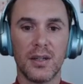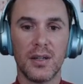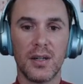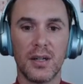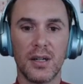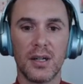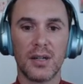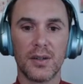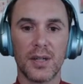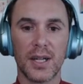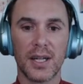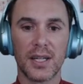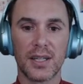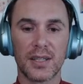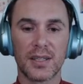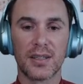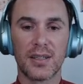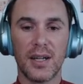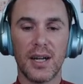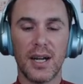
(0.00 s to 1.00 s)
All right,
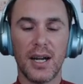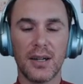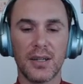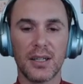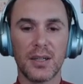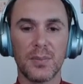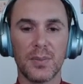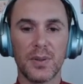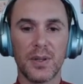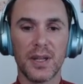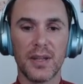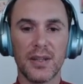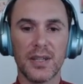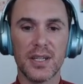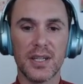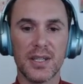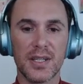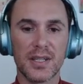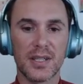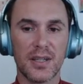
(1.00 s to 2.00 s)
I'm going to play
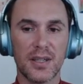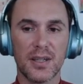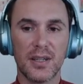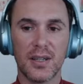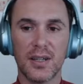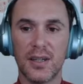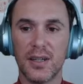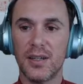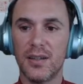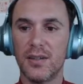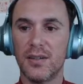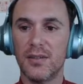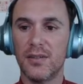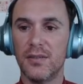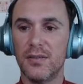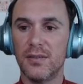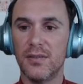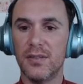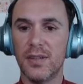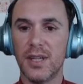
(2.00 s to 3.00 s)
this
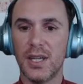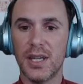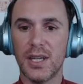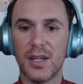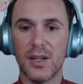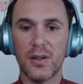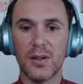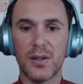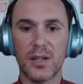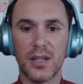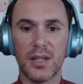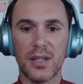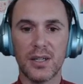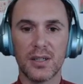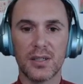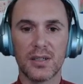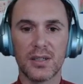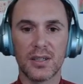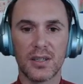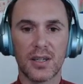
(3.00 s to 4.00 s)
video here
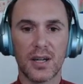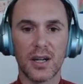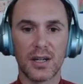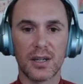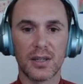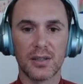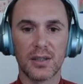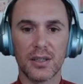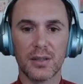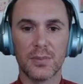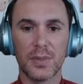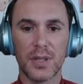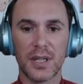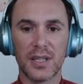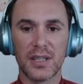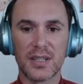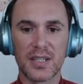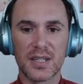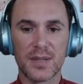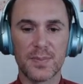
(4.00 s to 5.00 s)
to talk a little bit
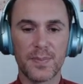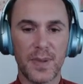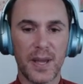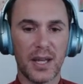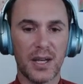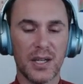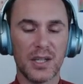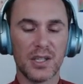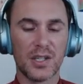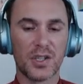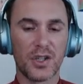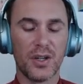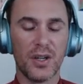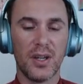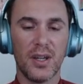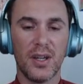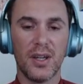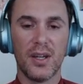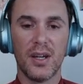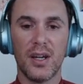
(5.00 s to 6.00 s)
in Spanish
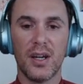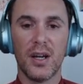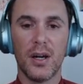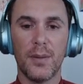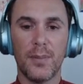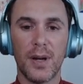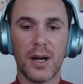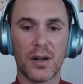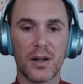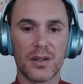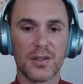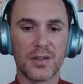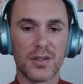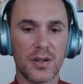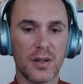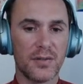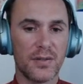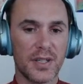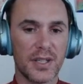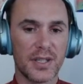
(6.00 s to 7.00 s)
about our
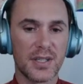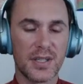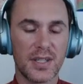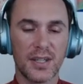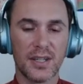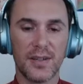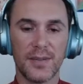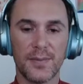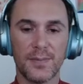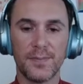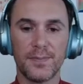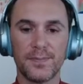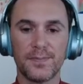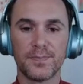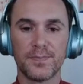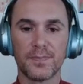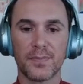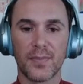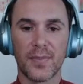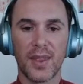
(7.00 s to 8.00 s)
service,
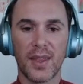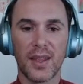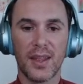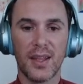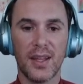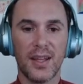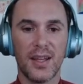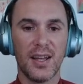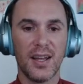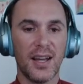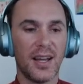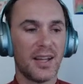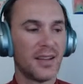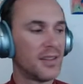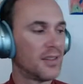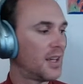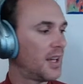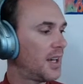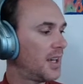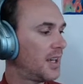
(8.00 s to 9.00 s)
and
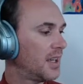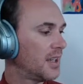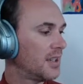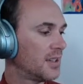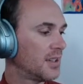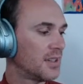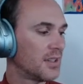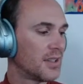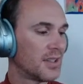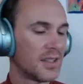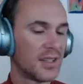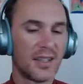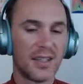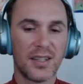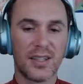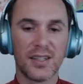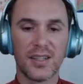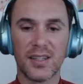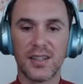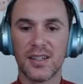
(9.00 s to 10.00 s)
then
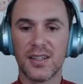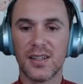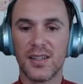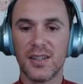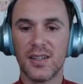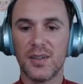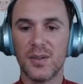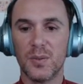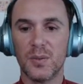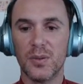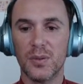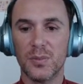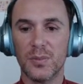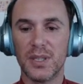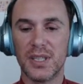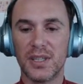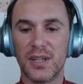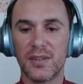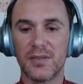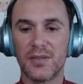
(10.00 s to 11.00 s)
we'll be
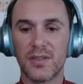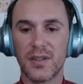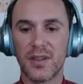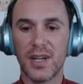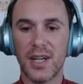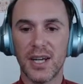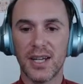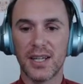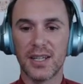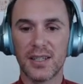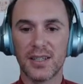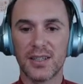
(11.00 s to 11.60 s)
done for the night.